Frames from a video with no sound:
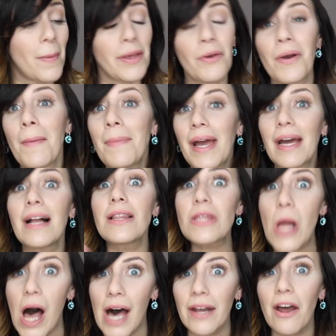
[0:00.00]
You can pay a
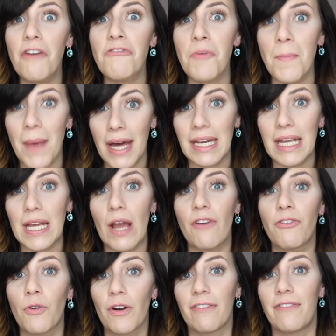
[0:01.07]
lot of
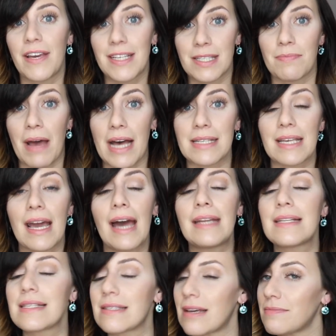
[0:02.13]
money for a face mask,
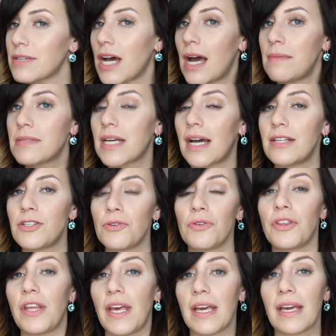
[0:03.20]
and sometimes I
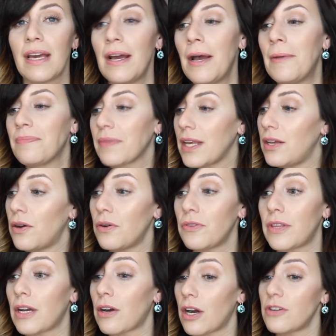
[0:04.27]
do think you know,
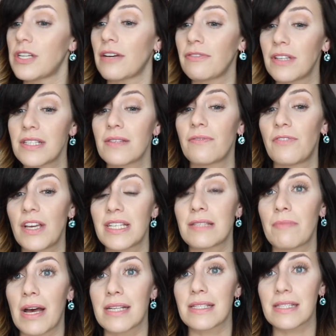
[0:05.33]
there are definitely some
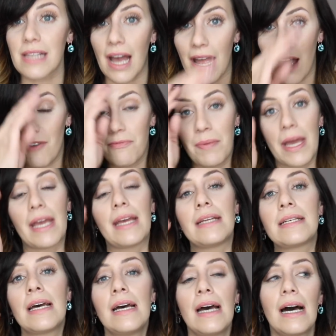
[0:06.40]
face masks I have
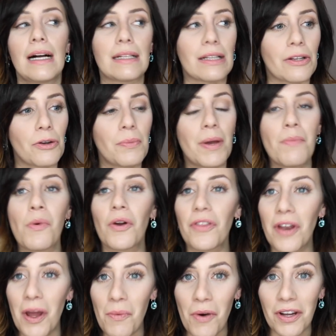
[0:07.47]
paid a little bit more
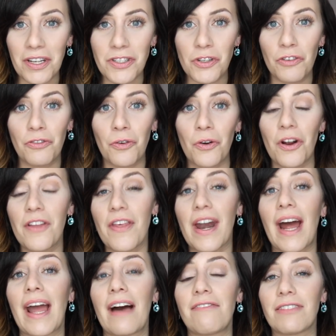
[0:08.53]
than I wanted to for
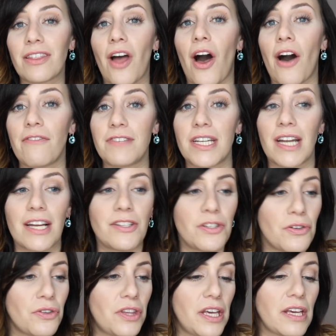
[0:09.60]
that I have loved. And I
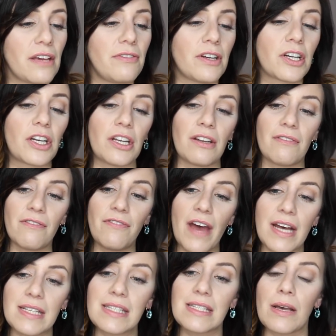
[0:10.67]
do think if you're gonna
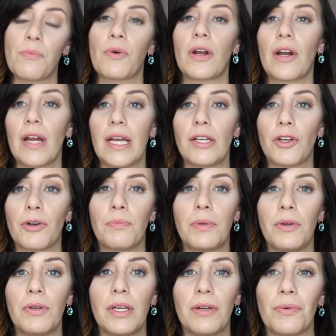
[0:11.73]
invest somewhere in your
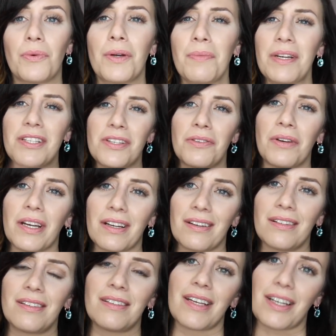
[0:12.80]
beauty, what am I doing?